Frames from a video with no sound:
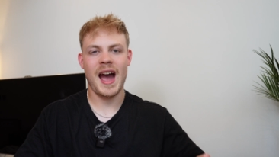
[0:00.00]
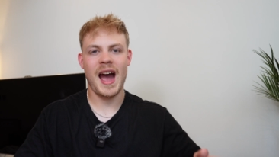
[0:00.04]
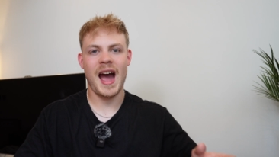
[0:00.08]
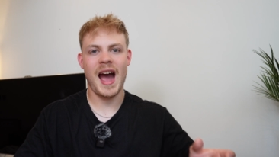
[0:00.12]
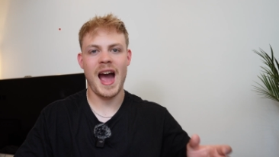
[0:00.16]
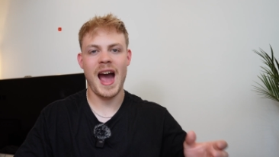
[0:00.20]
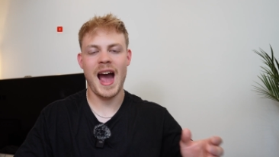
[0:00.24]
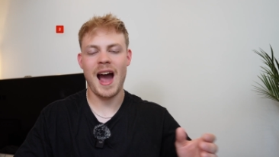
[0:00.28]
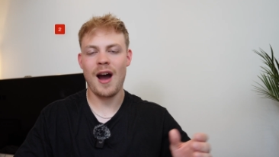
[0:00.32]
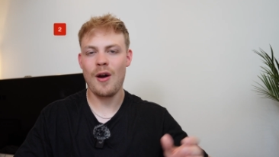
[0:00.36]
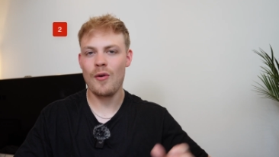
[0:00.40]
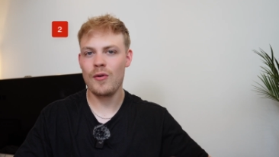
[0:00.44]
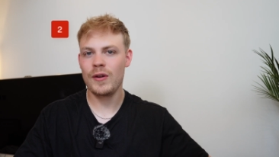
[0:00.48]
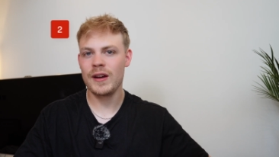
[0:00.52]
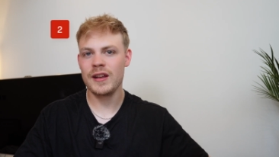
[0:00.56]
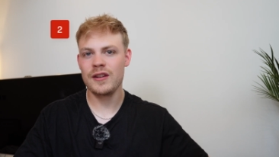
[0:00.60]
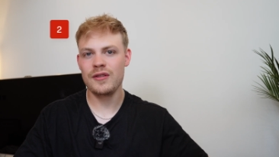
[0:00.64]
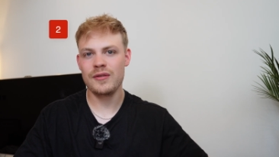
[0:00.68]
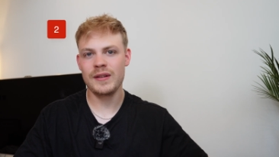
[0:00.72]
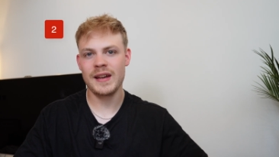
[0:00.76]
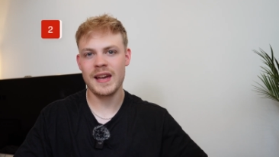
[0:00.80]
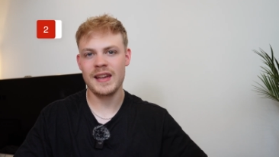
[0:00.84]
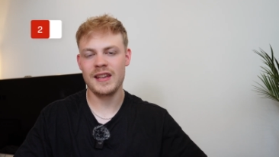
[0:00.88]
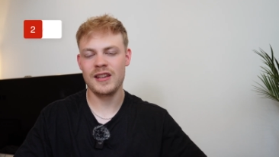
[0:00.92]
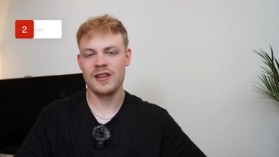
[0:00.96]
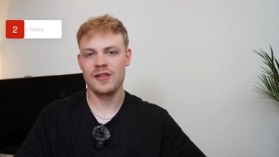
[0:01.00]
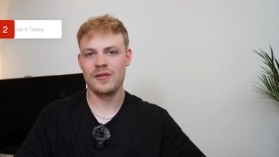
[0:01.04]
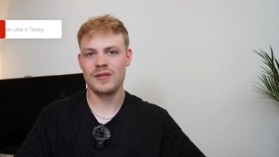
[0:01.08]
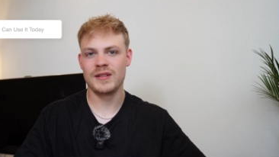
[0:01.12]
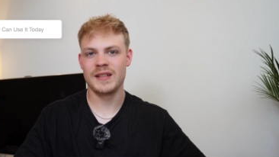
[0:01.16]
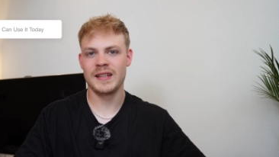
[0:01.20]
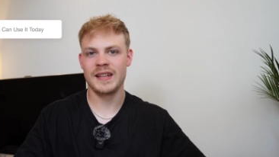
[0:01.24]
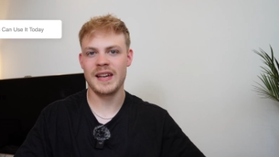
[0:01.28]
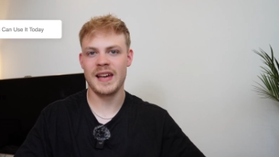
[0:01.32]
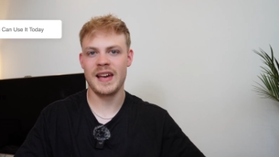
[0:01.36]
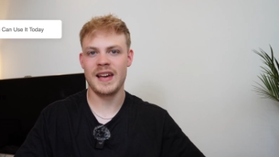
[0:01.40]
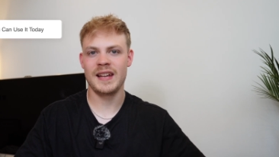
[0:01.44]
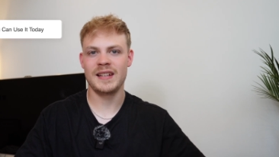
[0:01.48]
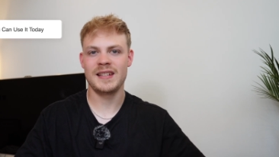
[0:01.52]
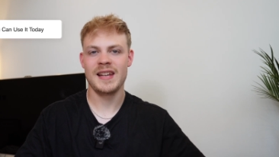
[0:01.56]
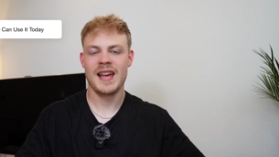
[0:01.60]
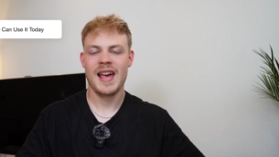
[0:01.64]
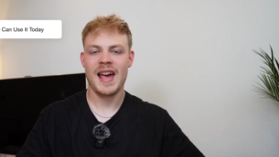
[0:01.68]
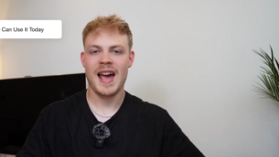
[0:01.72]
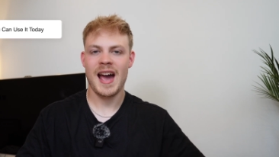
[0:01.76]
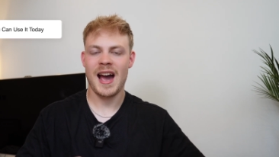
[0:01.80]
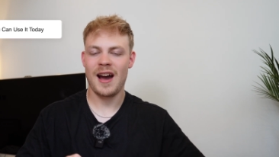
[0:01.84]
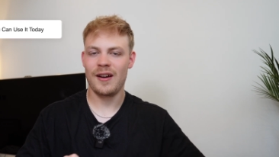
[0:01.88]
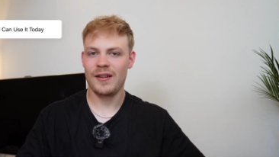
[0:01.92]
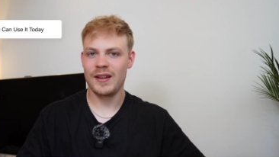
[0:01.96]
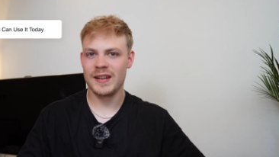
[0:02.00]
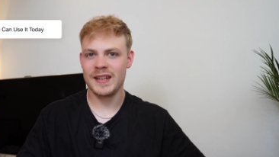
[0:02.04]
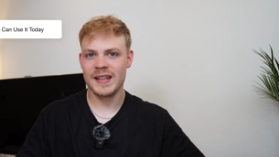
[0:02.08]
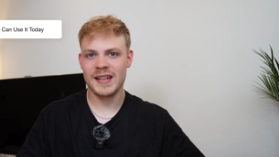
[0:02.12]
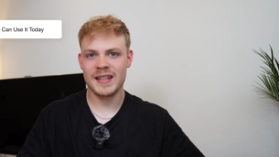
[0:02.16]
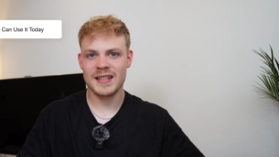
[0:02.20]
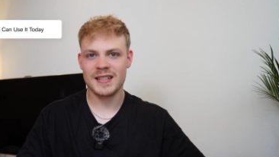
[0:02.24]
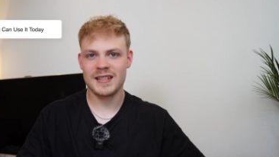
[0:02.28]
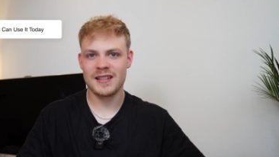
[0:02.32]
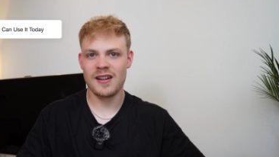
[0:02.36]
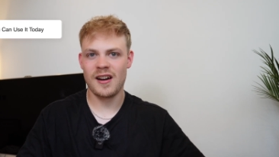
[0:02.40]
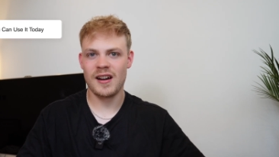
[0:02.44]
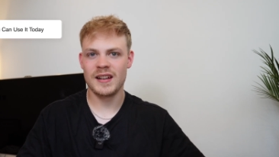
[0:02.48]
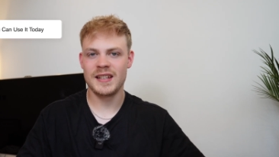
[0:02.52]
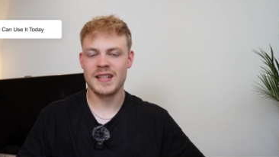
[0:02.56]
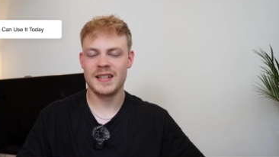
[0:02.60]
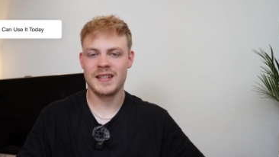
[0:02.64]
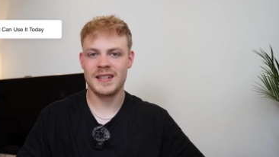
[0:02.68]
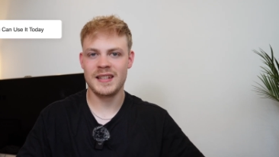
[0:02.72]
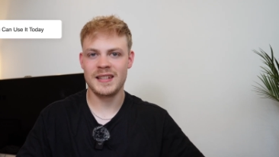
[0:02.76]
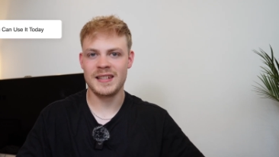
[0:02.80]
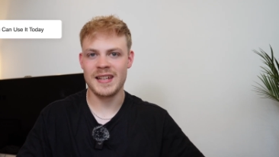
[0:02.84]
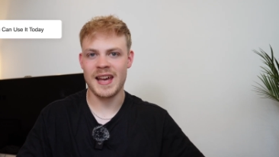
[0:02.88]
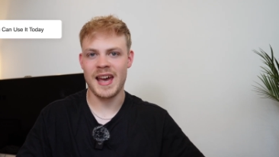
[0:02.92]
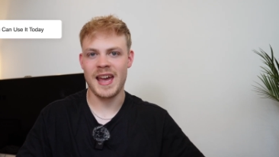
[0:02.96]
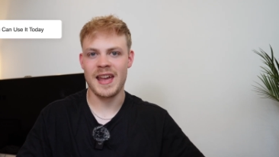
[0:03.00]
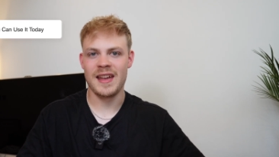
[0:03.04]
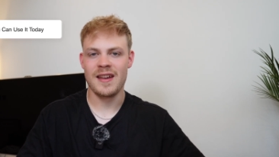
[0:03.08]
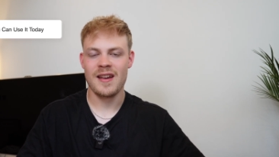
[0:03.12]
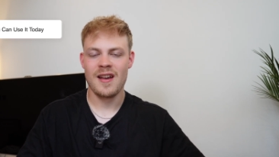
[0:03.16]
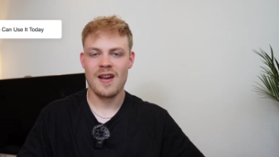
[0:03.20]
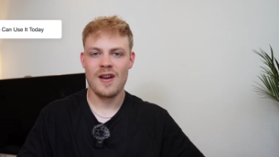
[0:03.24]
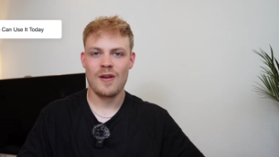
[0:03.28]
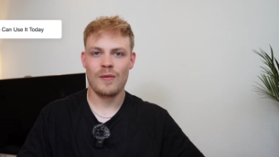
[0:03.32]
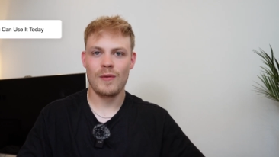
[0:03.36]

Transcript: how can you get using it? How can you get started today?